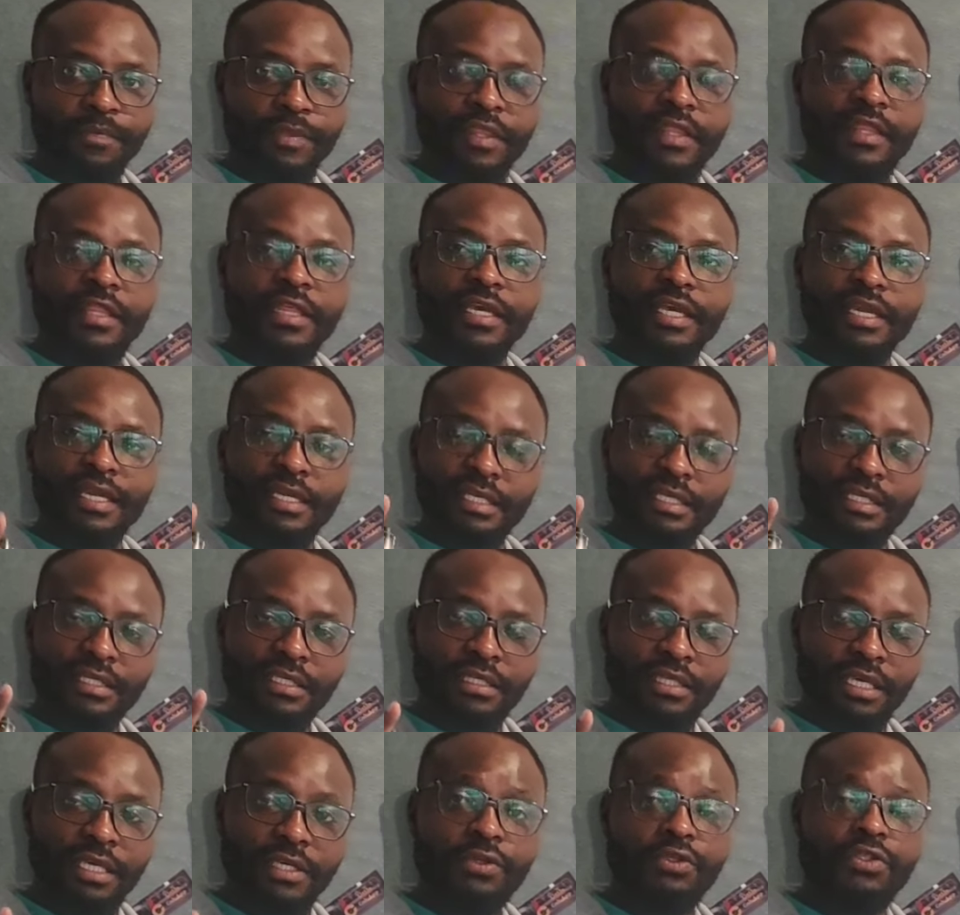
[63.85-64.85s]
They
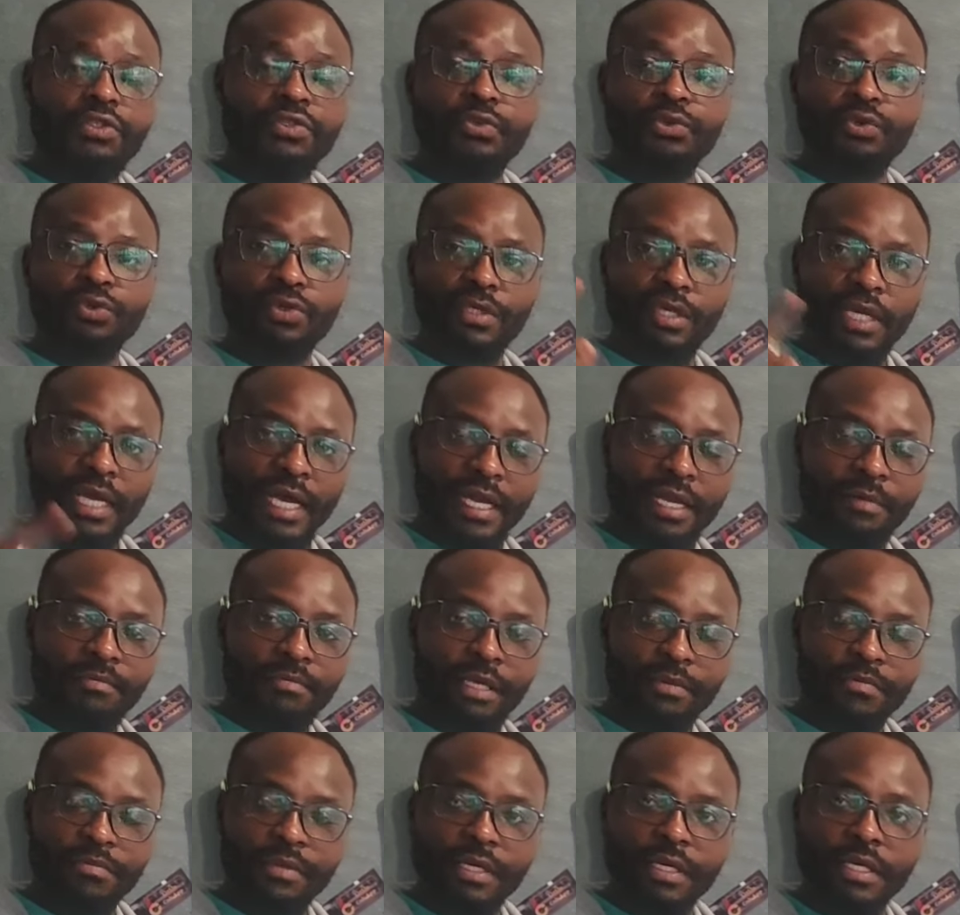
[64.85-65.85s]
used to carry
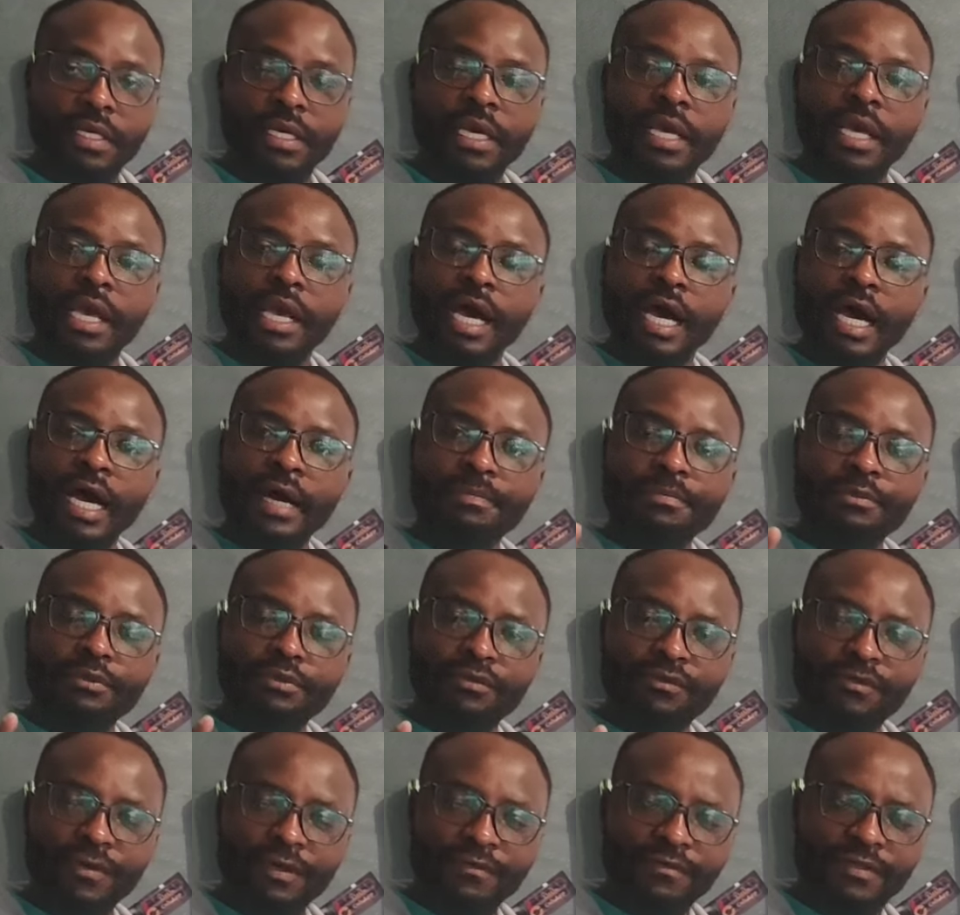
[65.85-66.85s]
maybe up to
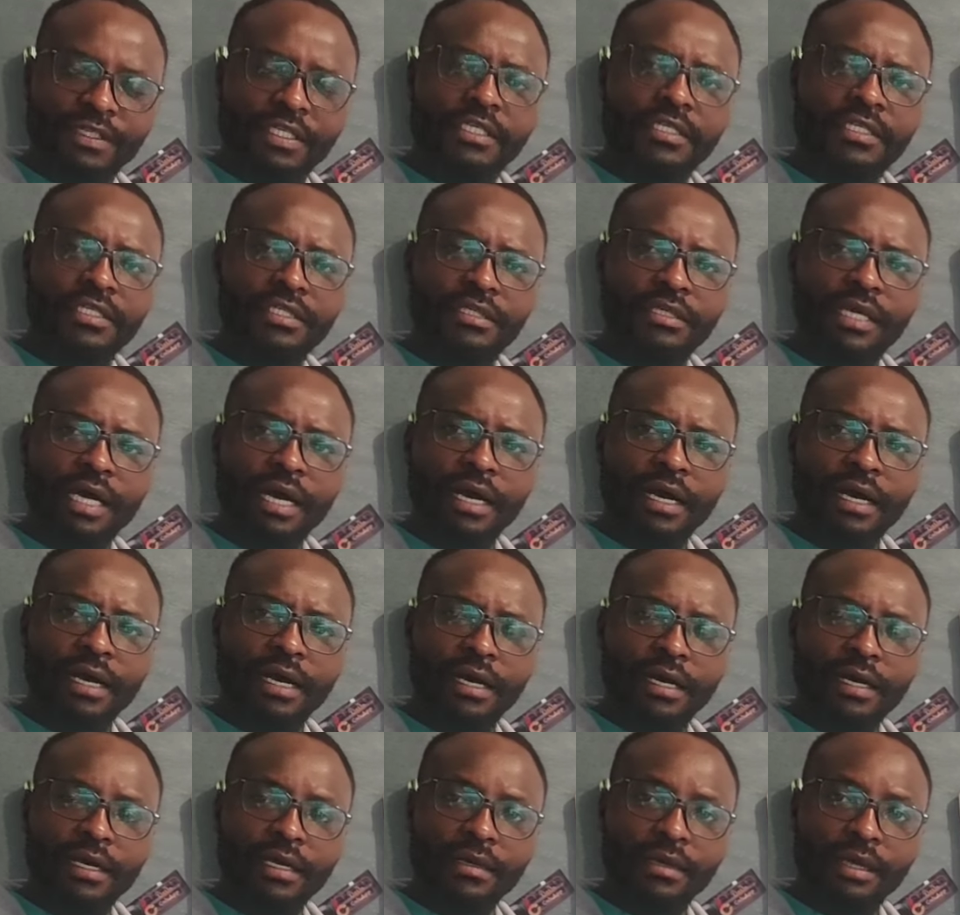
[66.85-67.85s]
15
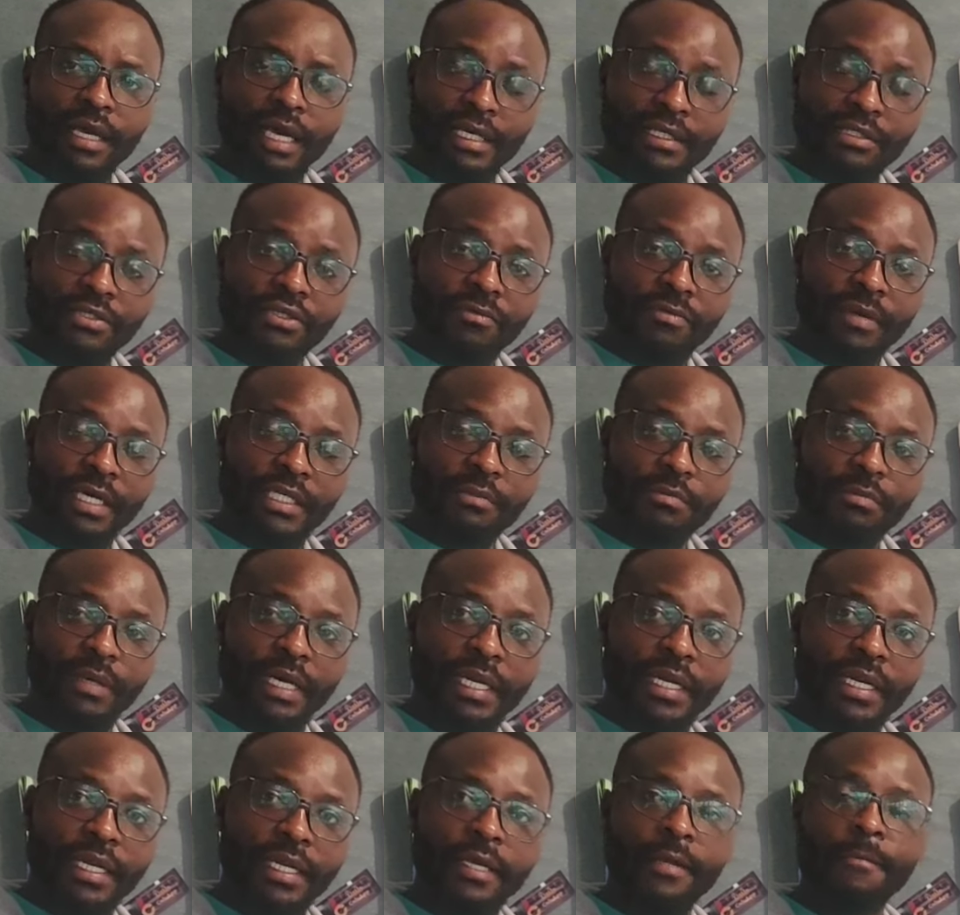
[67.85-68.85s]
customers
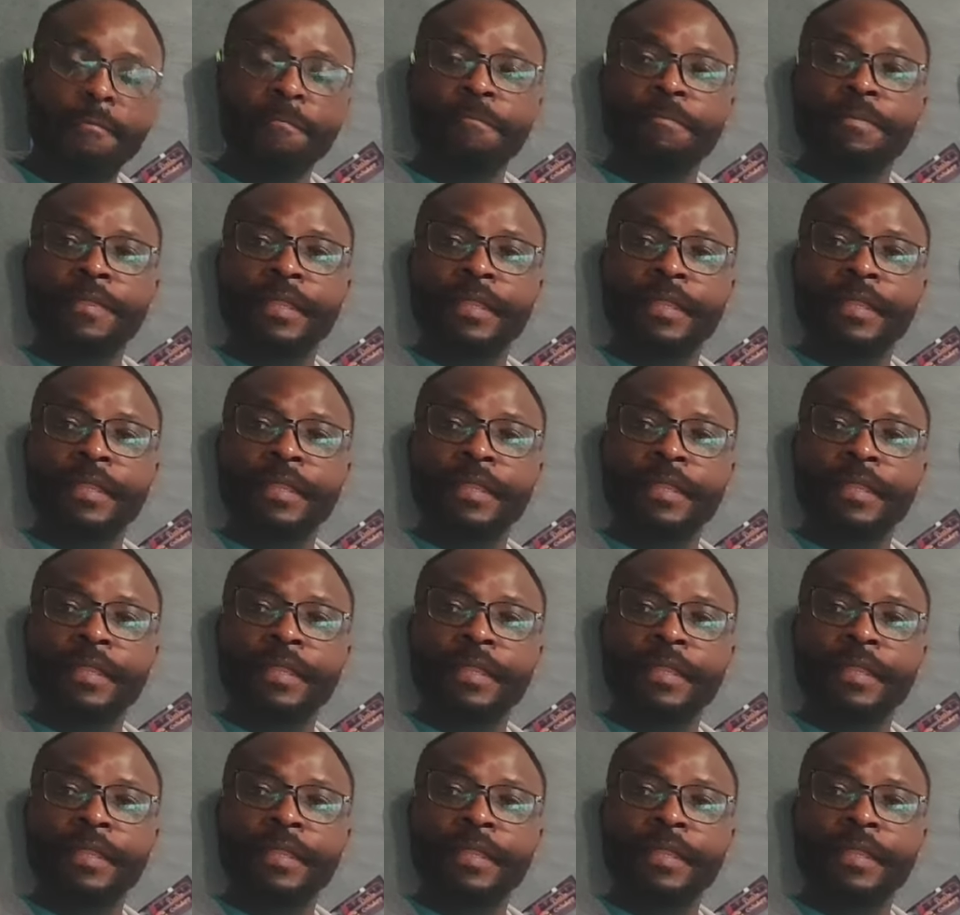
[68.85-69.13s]
per day.